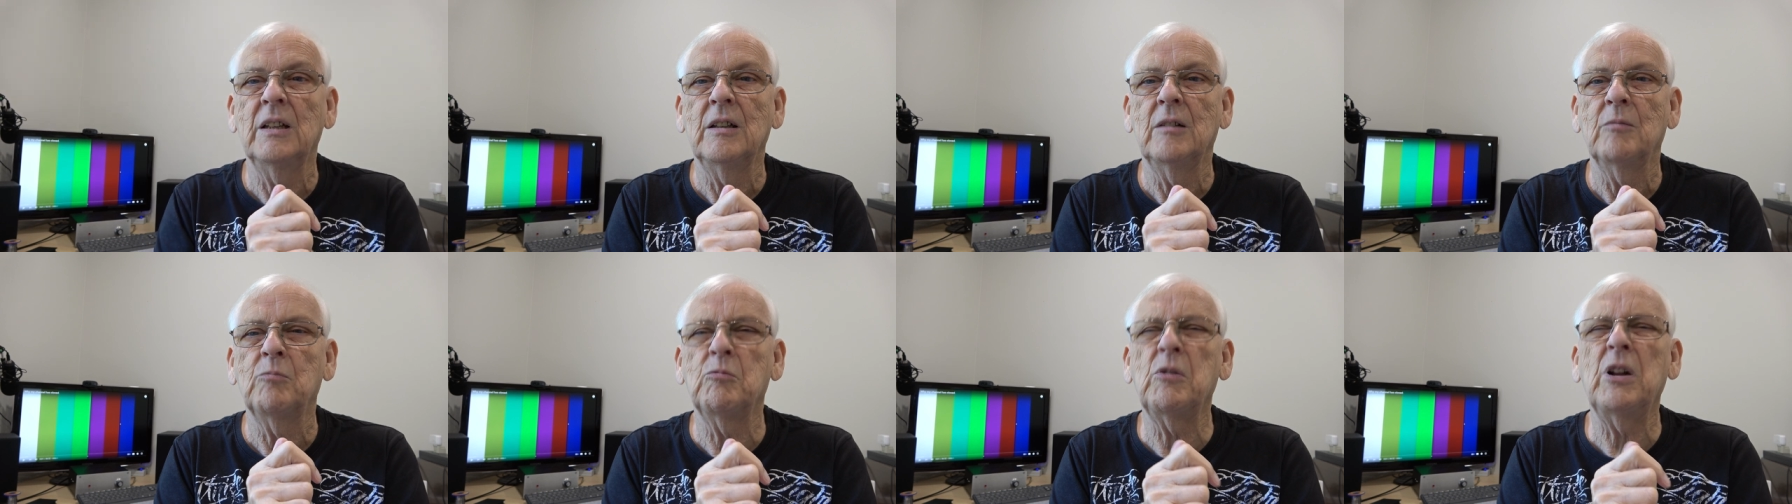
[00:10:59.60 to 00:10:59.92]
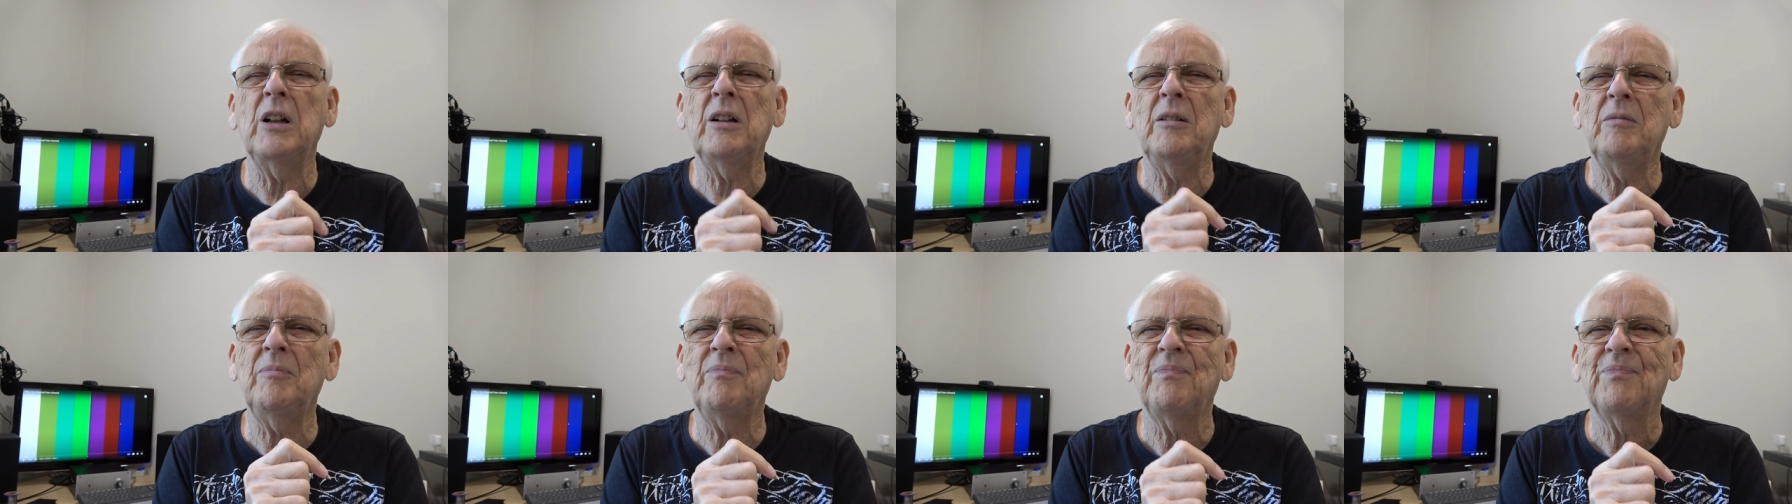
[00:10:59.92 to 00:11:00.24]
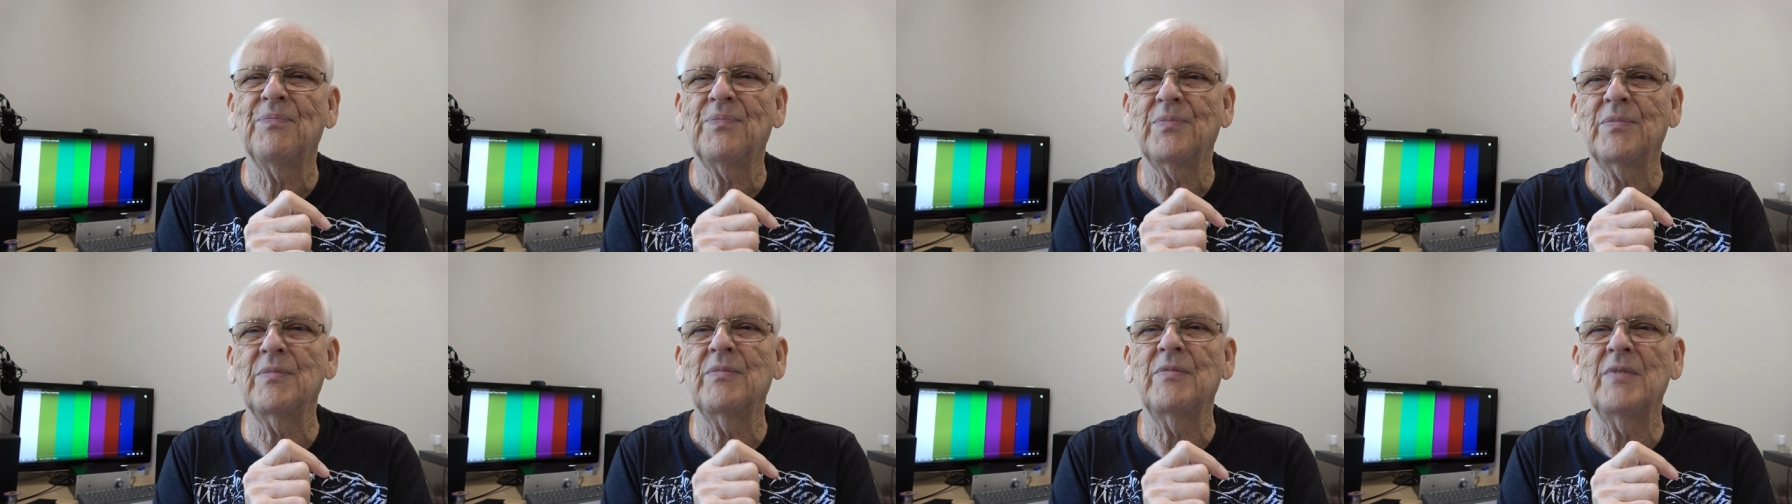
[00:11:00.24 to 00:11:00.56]
well,
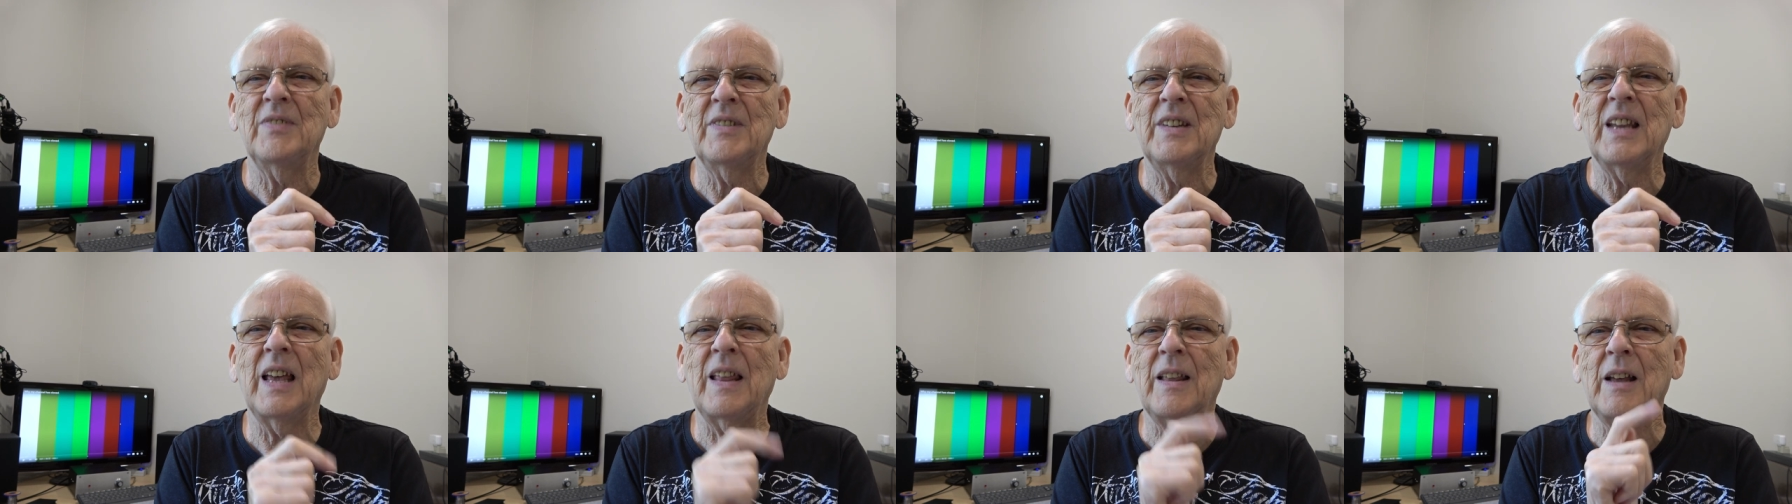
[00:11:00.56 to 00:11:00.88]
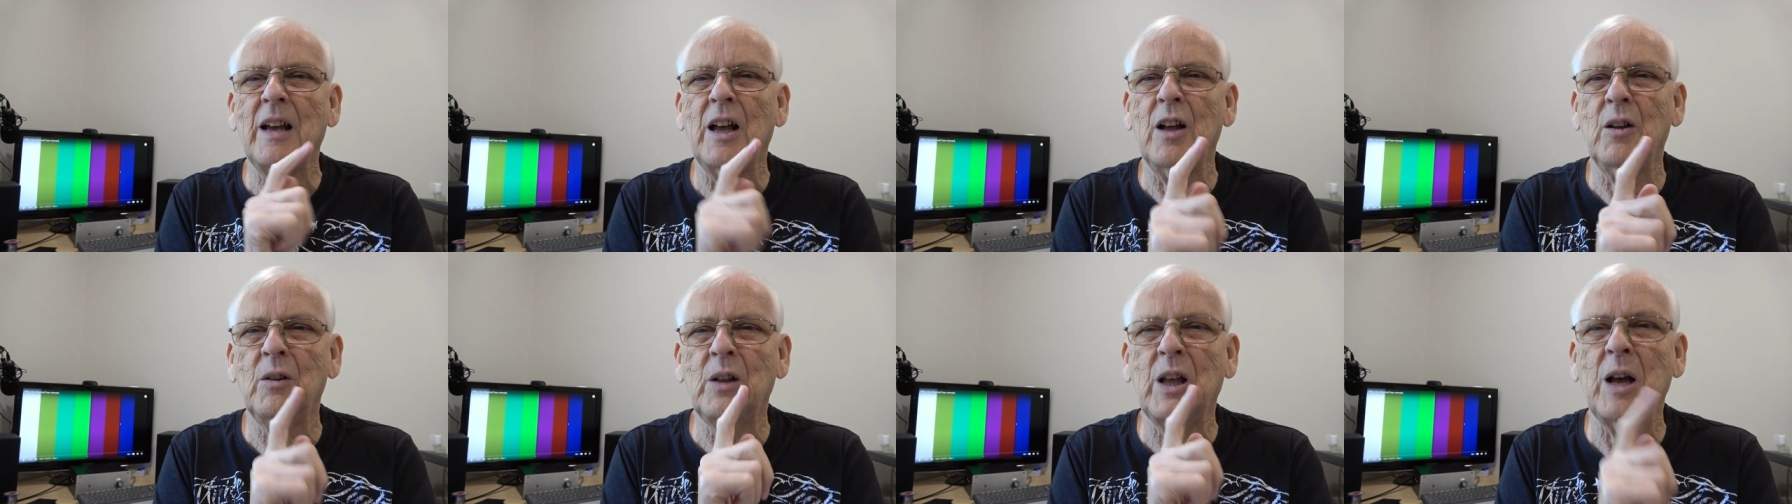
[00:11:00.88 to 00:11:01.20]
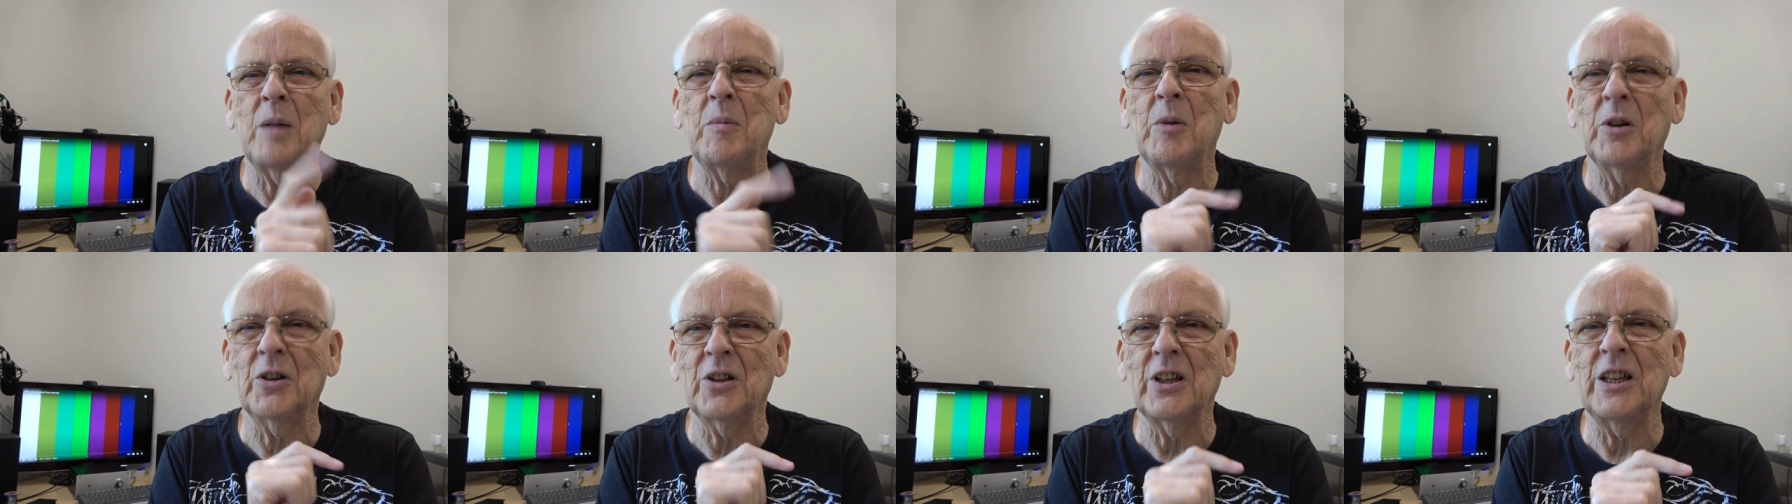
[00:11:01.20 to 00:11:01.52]
I'll
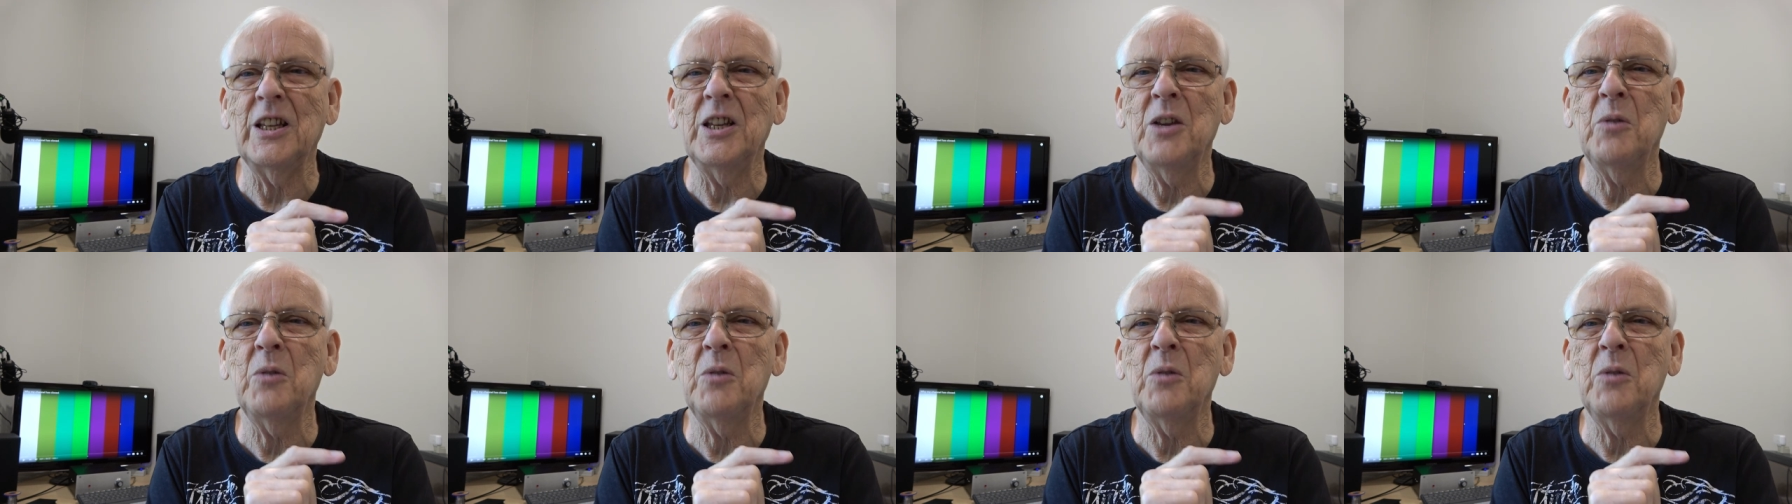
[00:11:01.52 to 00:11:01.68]
come on to it.